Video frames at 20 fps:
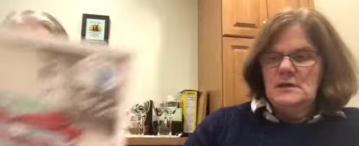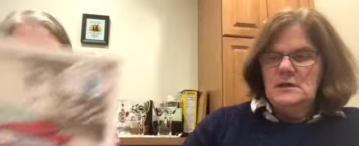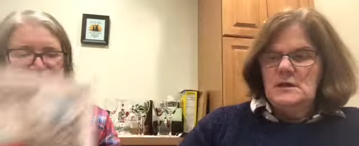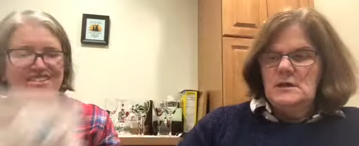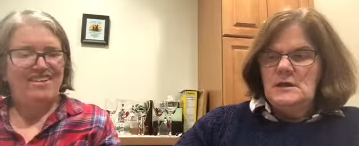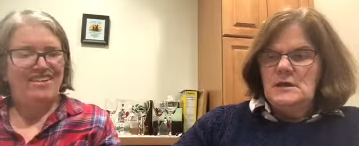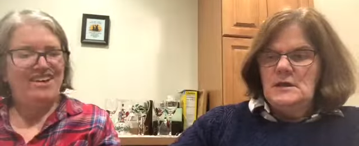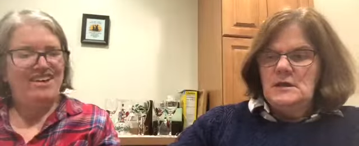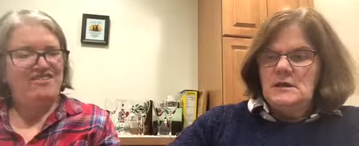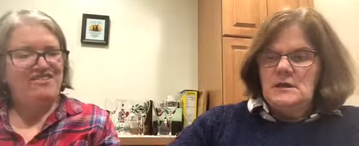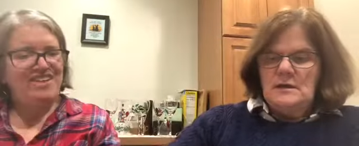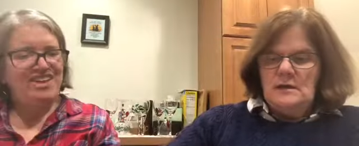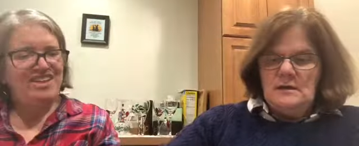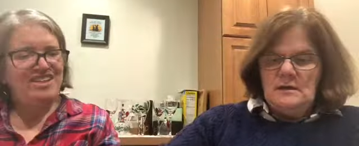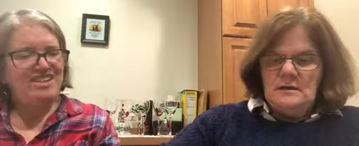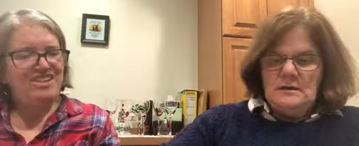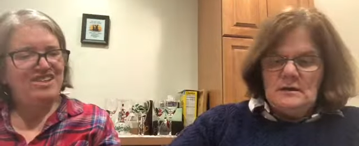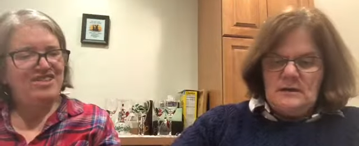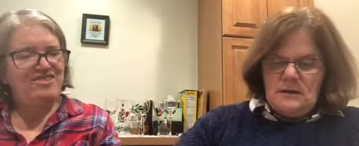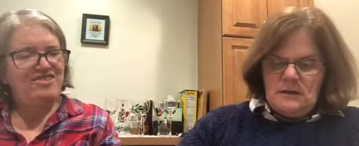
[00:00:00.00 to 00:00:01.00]
Speaker 1: Very
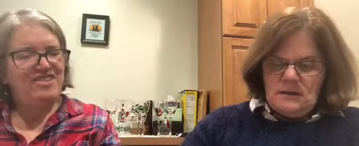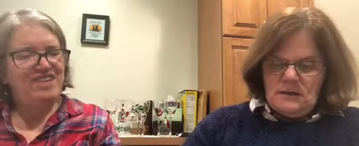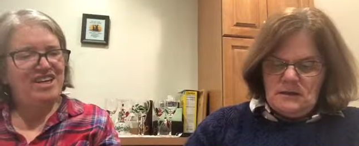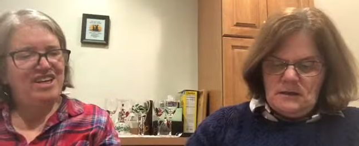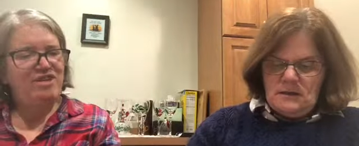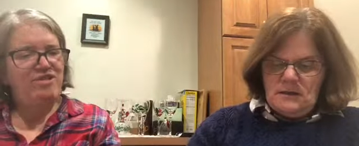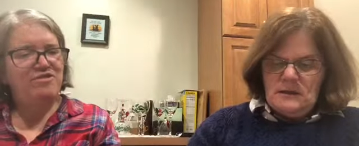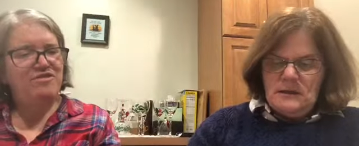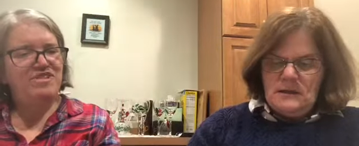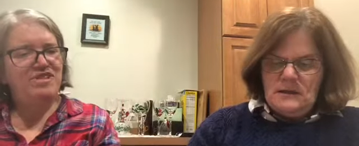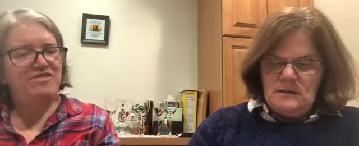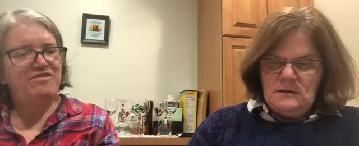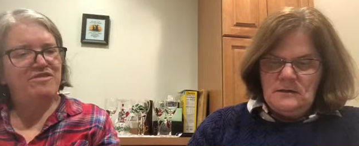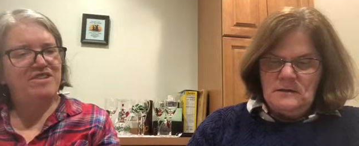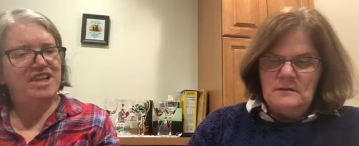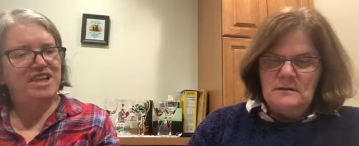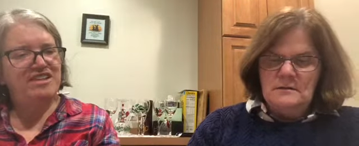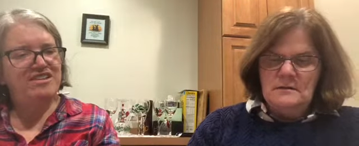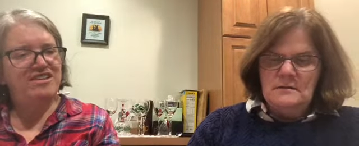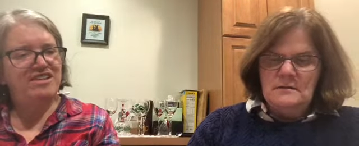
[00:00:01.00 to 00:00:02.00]
festive. They and go so
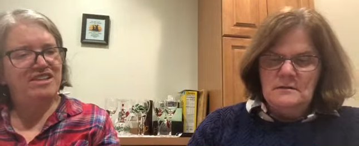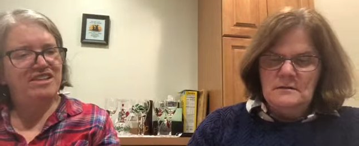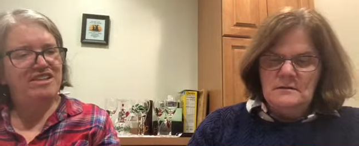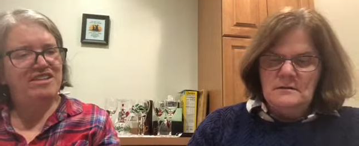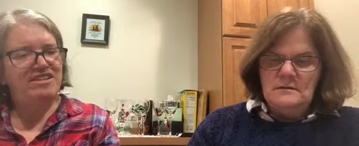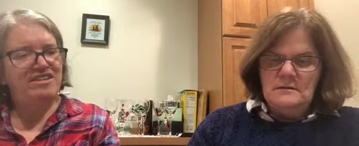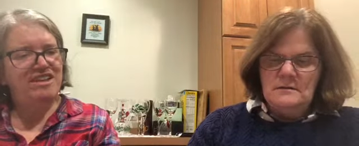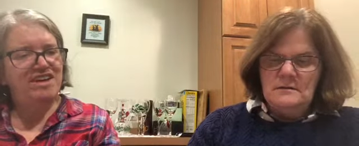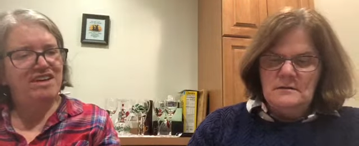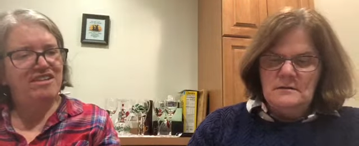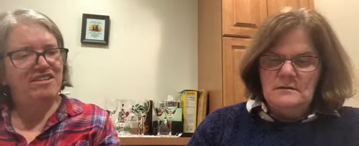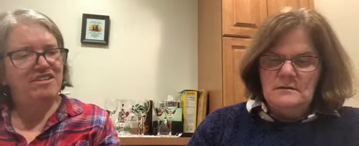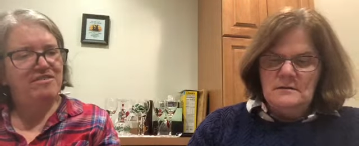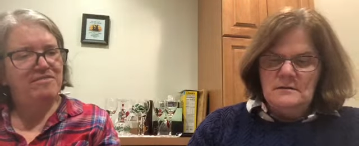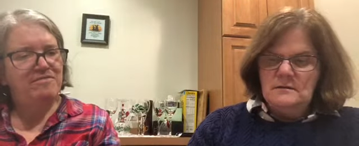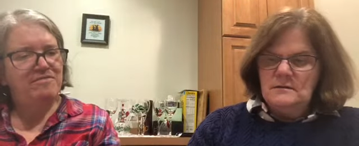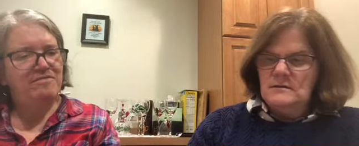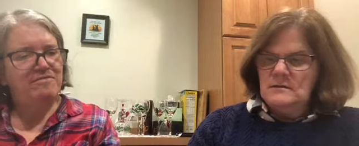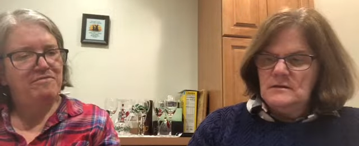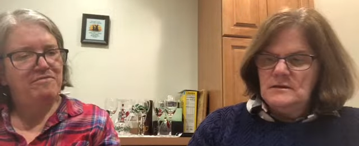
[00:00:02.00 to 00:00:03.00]
nicely together.
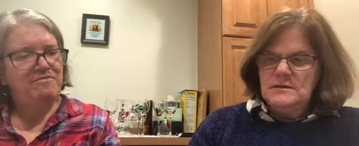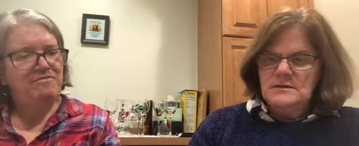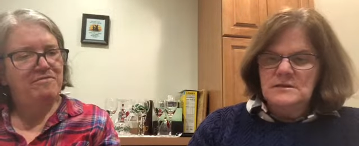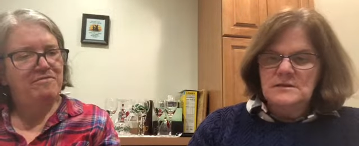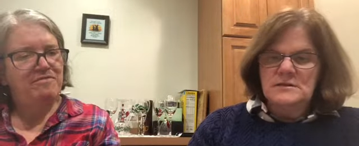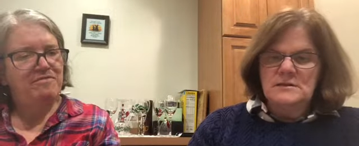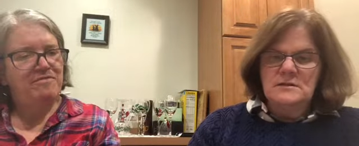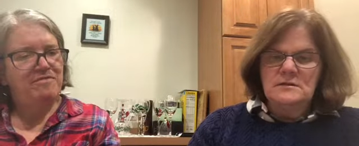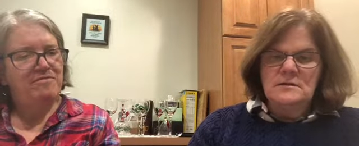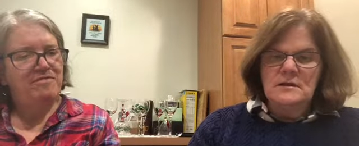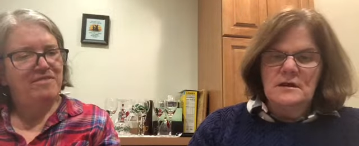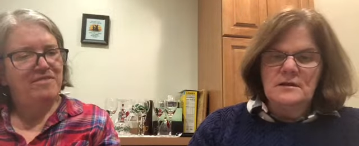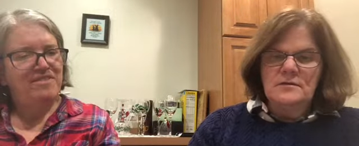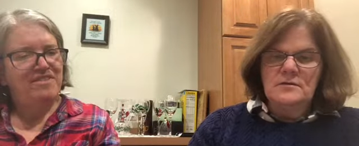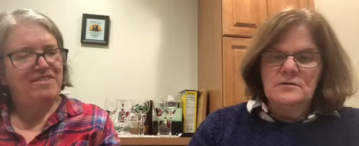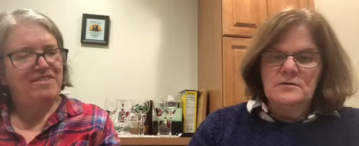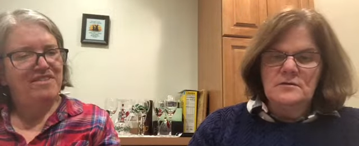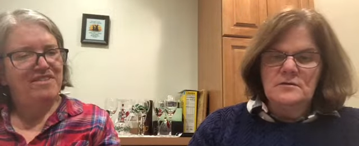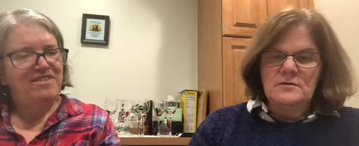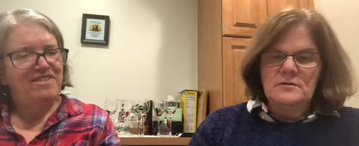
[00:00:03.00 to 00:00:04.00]
Speaker 2: This is
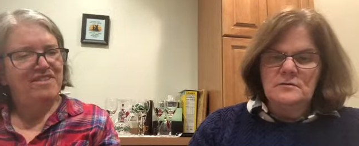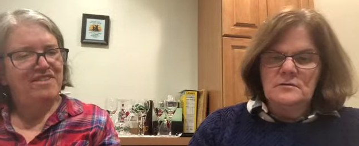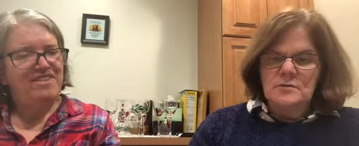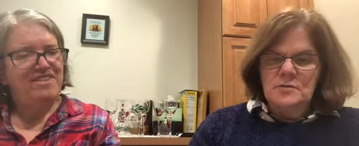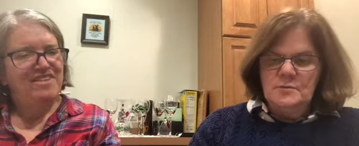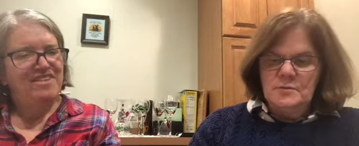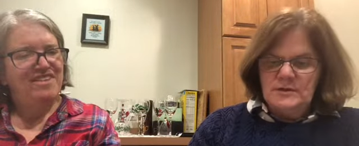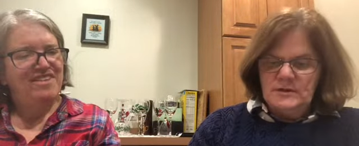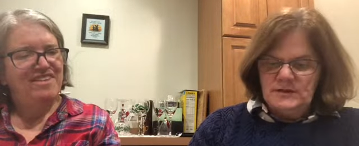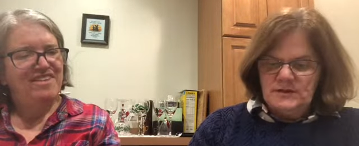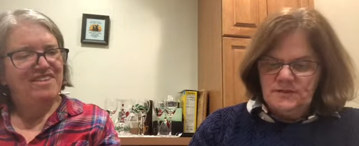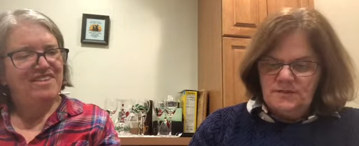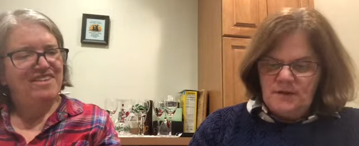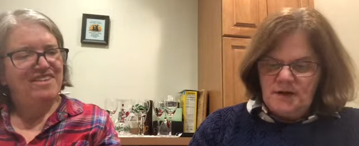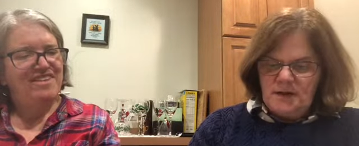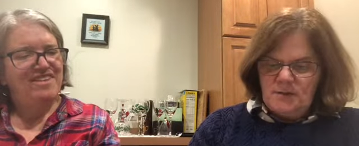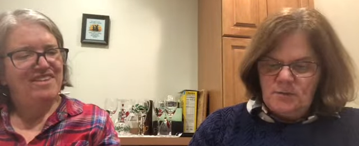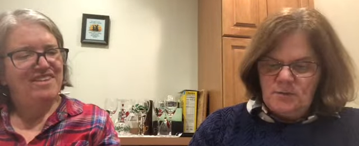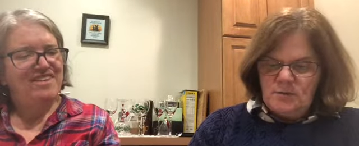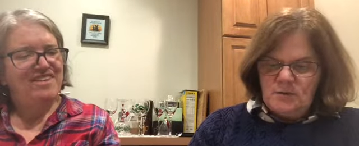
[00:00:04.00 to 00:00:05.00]
another Luminous
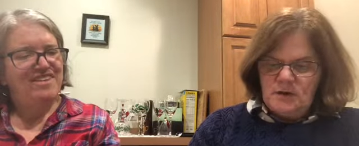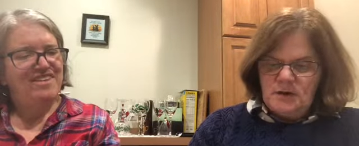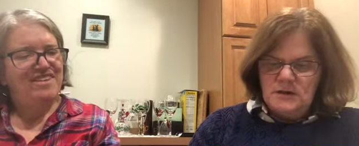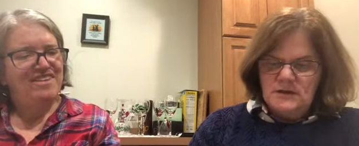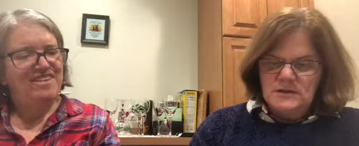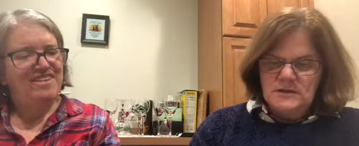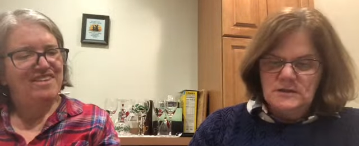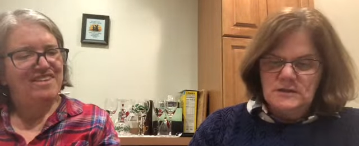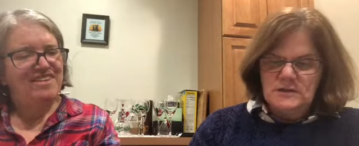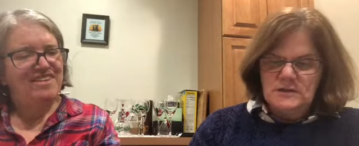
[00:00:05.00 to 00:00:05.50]
Fiber Arts, and